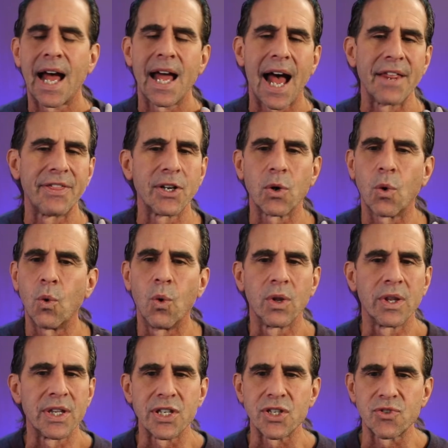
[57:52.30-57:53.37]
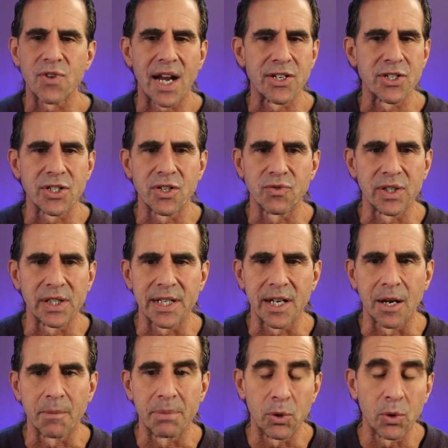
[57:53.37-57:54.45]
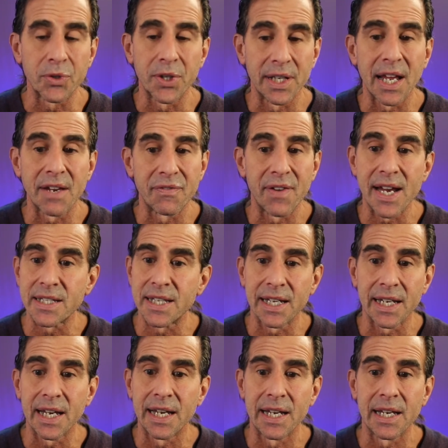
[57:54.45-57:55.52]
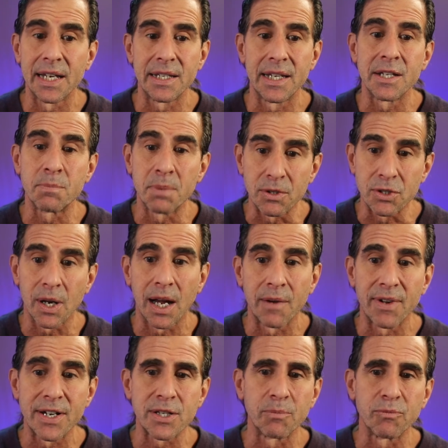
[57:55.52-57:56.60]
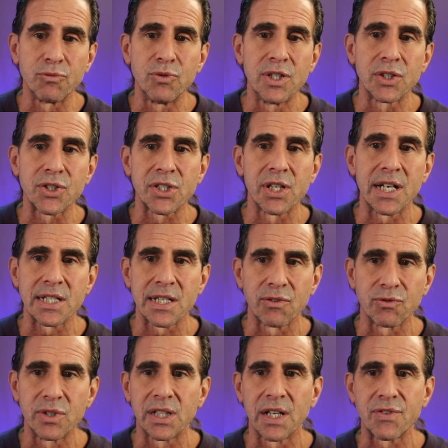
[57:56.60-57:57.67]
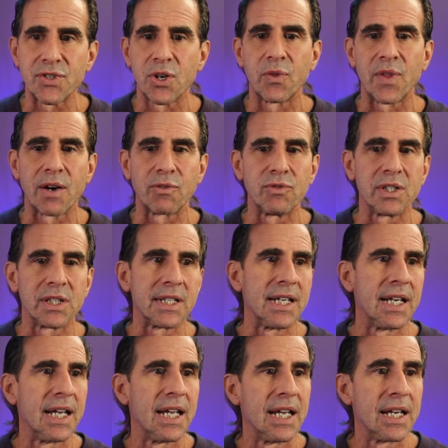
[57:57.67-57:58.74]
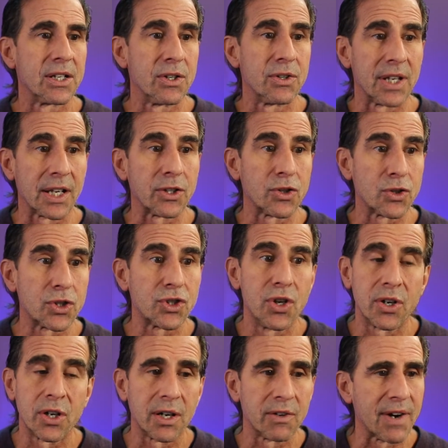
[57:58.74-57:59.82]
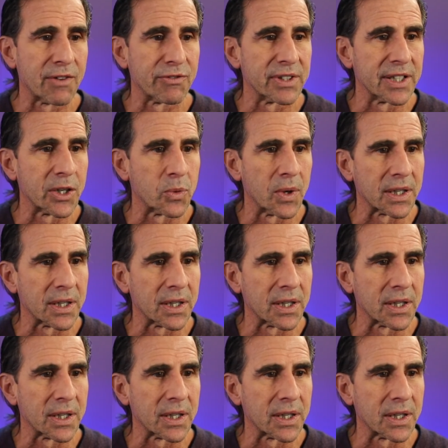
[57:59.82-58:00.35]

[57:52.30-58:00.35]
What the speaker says: I think all of these strategies can really help. But alternate day fasting, I've had some real studies that really have showed that really can like turn it around really